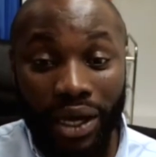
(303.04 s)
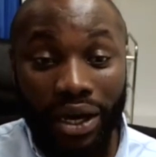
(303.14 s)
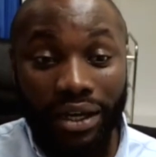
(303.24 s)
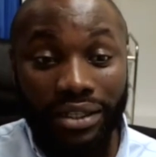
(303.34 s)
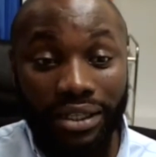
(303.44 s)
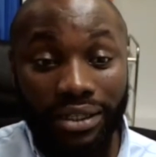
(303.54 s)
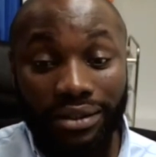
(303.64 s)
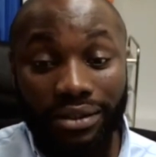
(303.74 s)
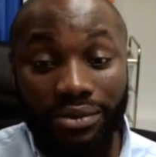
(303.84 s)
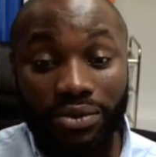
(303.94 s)
I
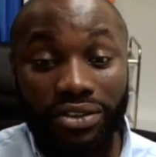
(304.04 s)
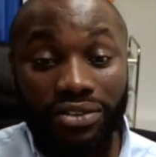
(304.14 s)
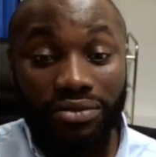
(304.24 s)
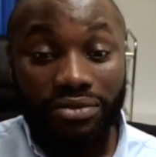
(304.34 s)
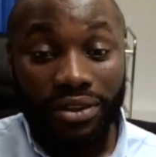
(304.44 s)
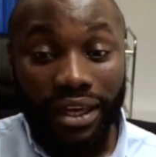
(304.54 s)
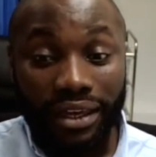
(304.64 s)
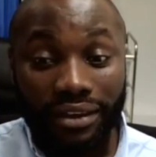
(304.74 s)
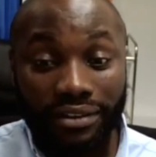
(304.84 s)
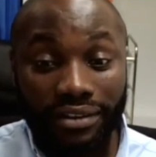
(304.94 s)
think the reason for that
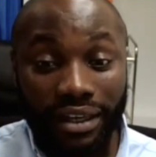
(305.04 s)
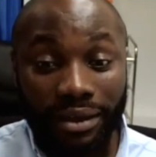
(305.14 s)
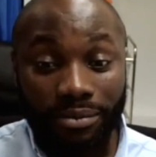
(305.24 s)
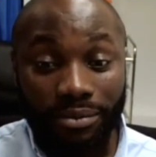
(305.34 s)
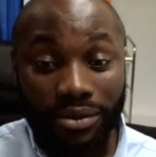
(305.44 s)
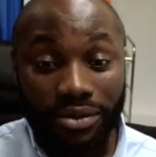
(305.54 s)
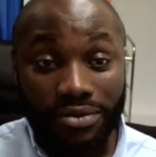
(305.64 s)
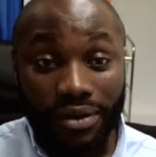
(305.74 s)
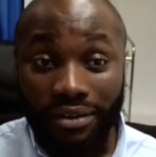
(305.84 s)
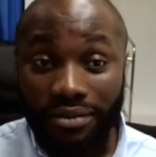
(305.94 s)
is the
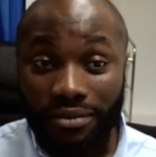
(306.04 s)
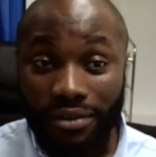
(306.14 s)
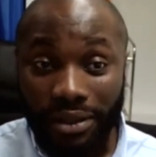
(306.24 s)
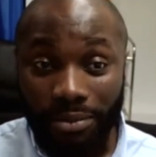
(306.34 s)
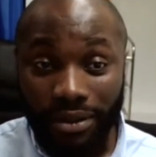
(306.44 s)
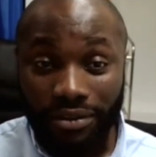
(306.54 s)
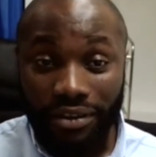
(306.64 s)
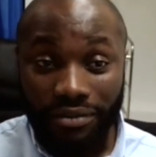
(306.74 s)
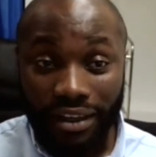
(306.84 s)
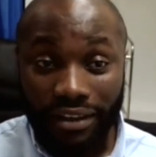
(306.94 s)
greater availability
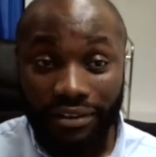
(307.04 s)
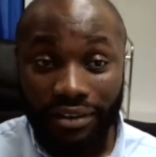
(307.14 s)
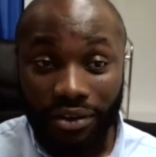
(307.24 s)
of testing.